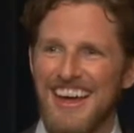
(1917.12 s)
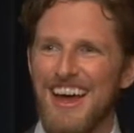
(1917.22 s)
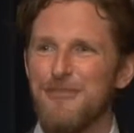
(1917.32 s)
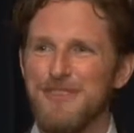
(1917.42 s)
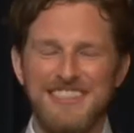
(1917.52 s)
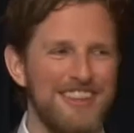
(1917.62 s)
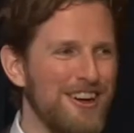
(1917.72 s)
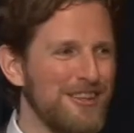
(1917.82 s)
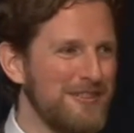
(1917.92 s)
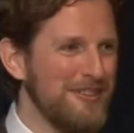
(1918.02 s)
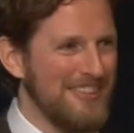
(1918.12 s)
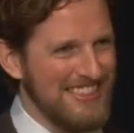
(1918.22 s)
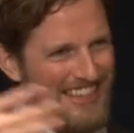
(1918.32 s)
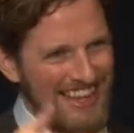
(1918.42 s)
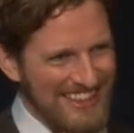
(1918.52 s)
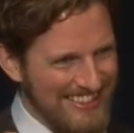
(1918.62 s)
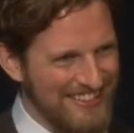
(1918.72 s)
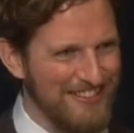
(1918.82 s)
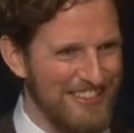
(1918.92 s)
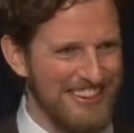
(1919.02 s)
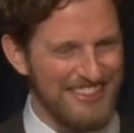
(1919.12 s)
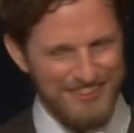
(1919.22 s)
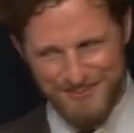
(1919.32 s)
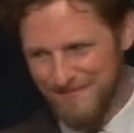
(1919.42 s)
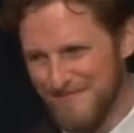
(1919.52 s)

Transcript: hope to see all of you on Slack very soon.